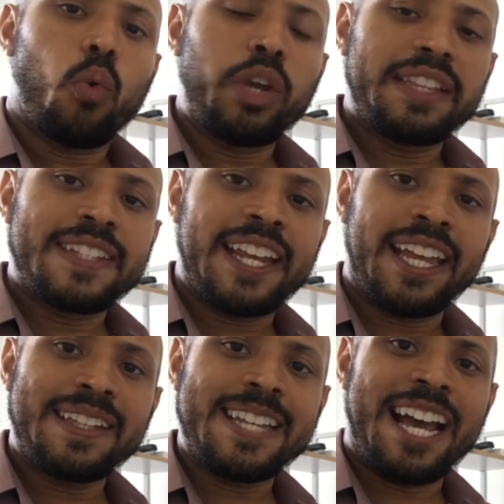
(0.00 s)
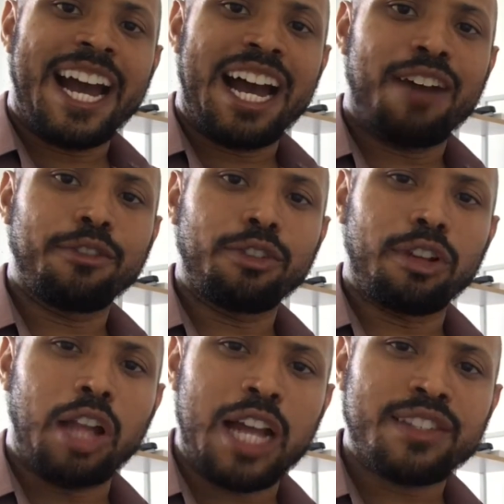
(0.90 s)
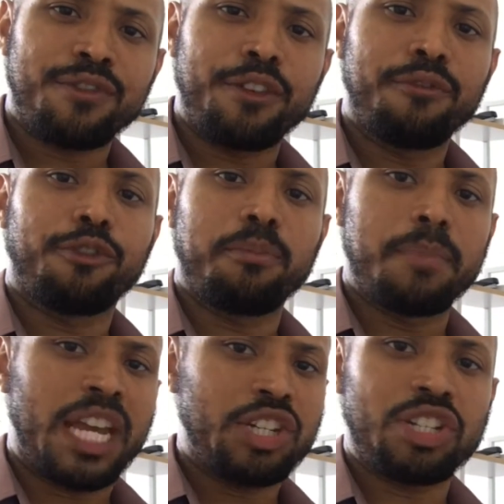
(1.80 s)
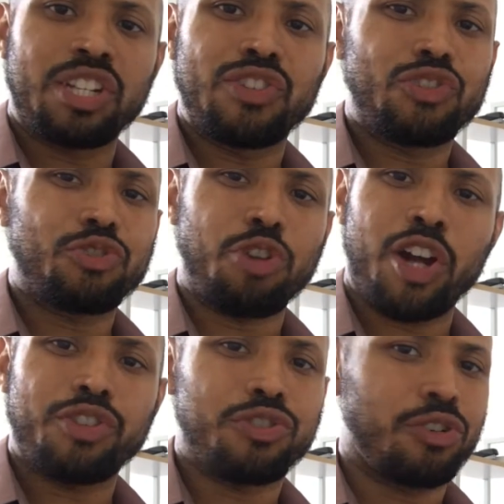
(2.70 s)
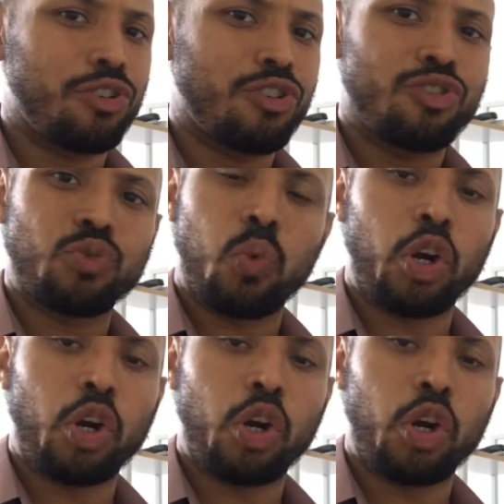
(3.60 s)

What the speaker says: we tend to have lots of information, structures,